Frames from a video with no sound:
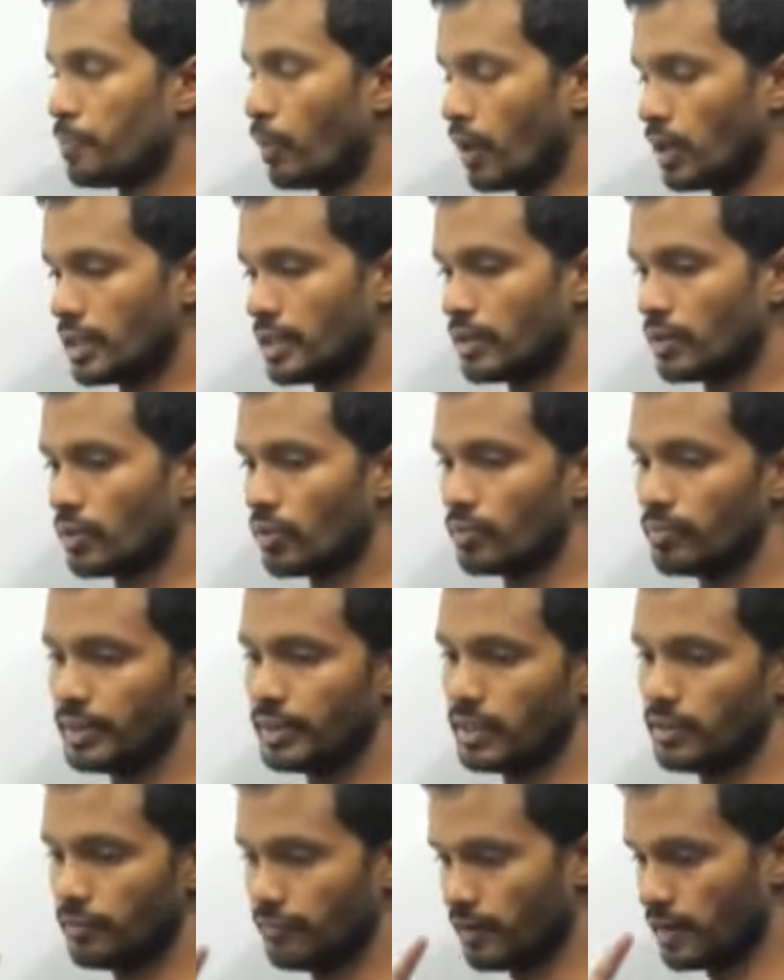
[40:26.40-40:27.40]

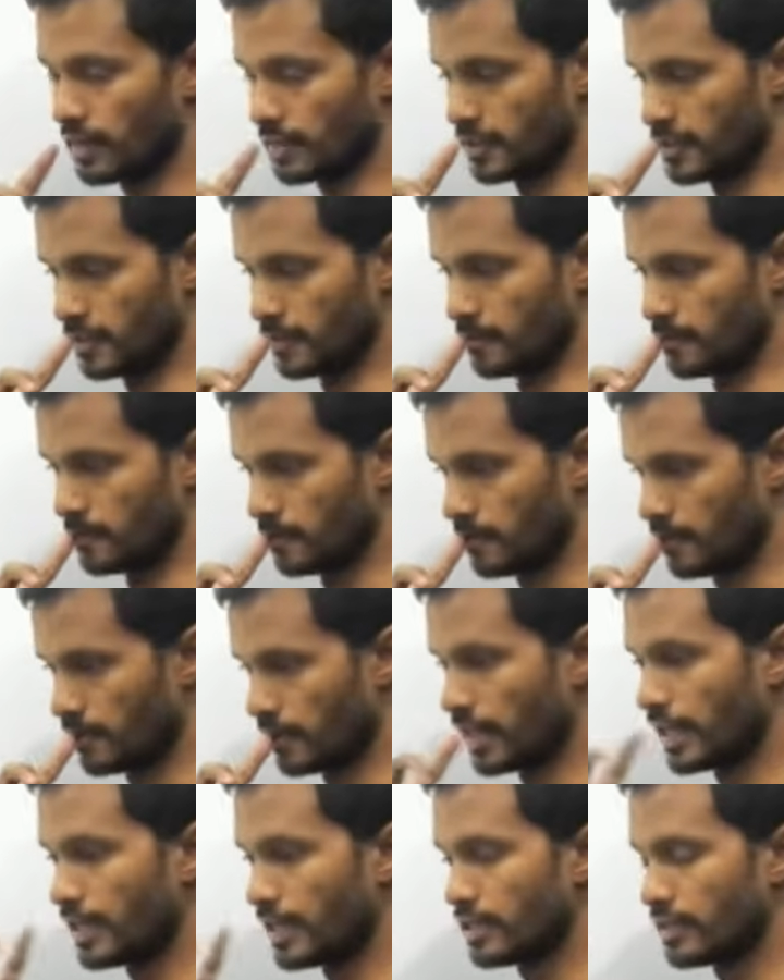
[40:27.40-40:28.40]
polynomial function.
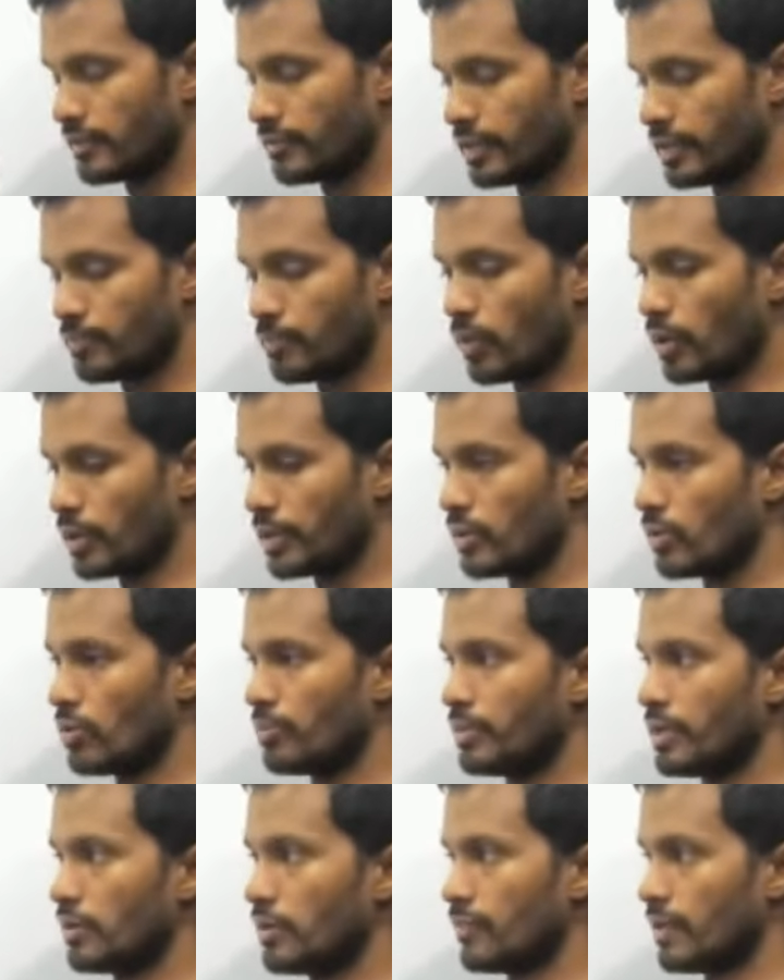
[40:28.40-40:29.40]
Write the word
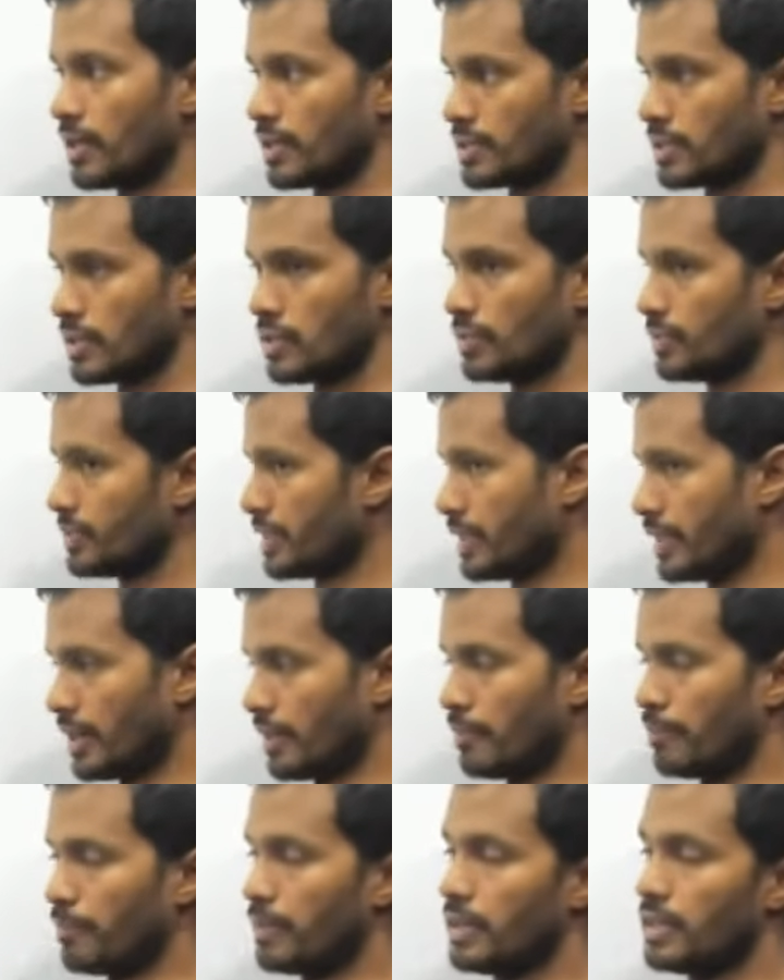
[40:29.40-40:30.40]
polynomial function using a
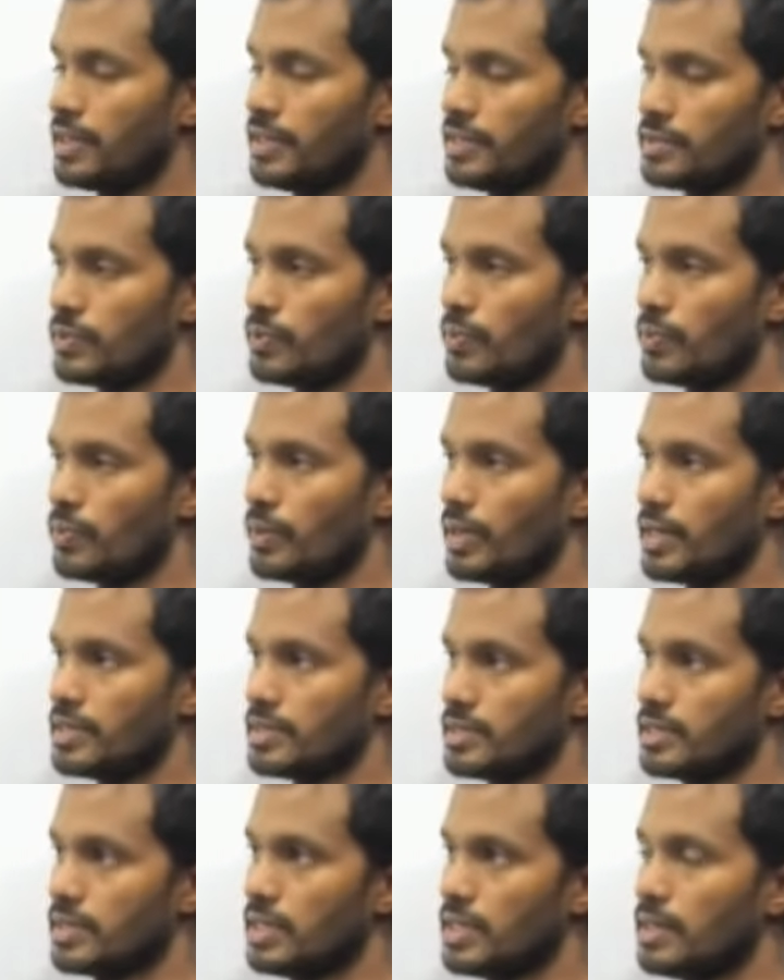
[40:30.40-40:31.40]
red pen. Is known
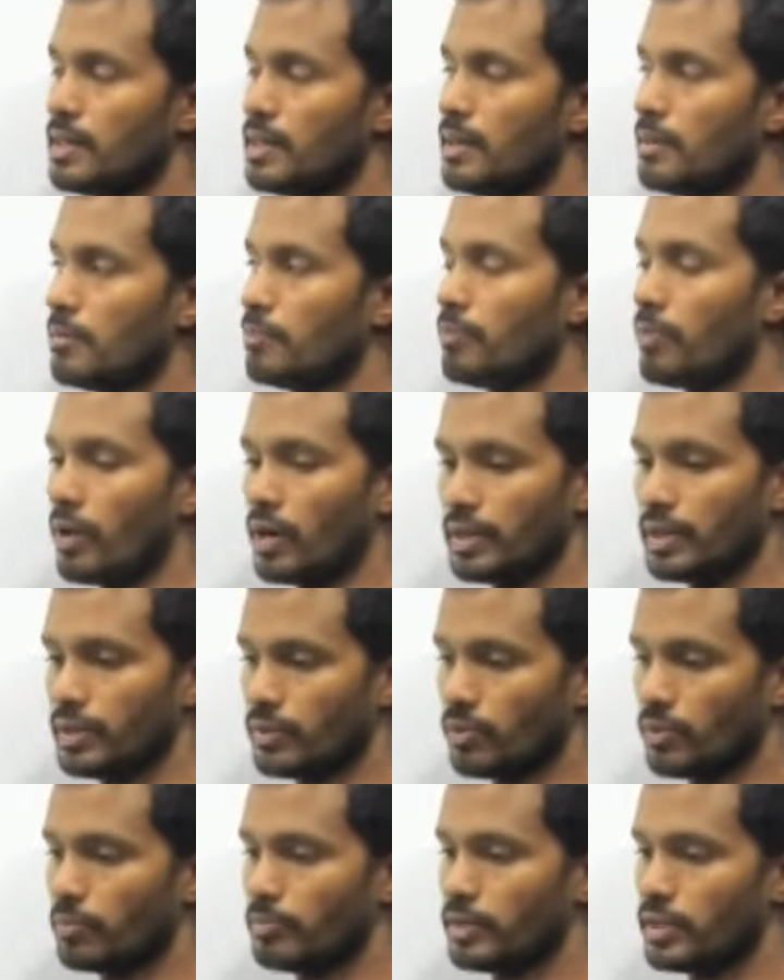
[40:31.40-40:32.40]
as a
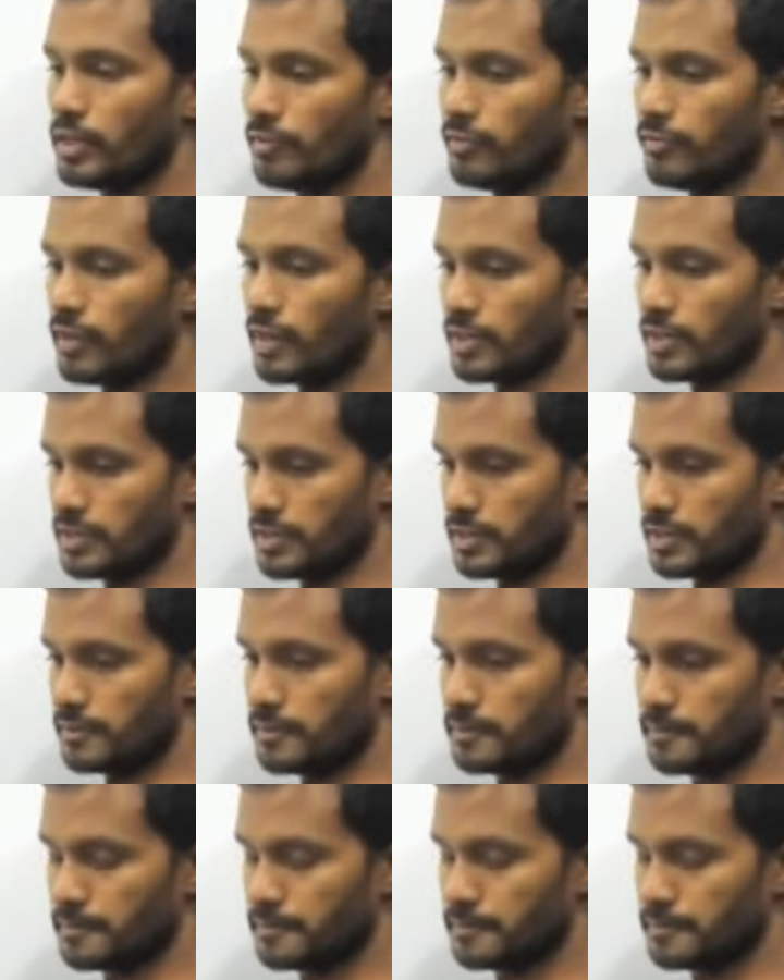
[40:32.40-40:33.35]
polynomial function.